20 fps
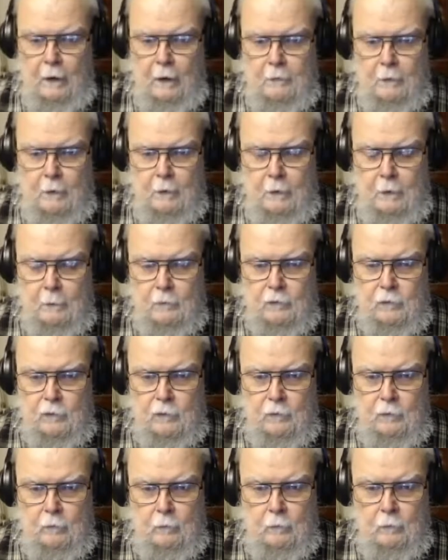the
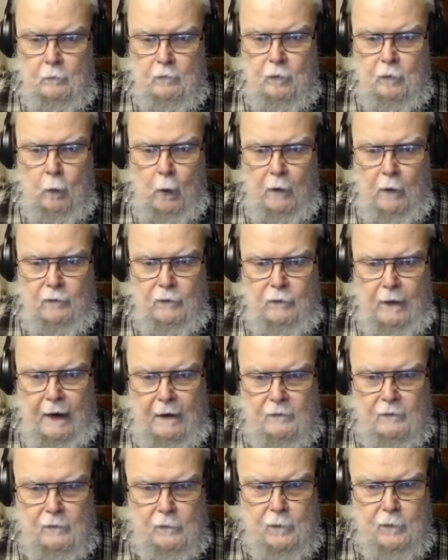12
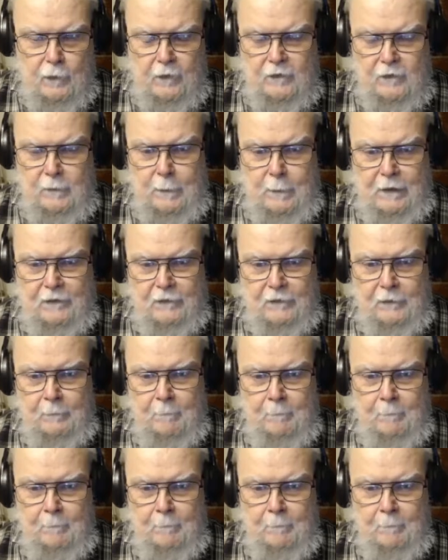Lads of Christmas.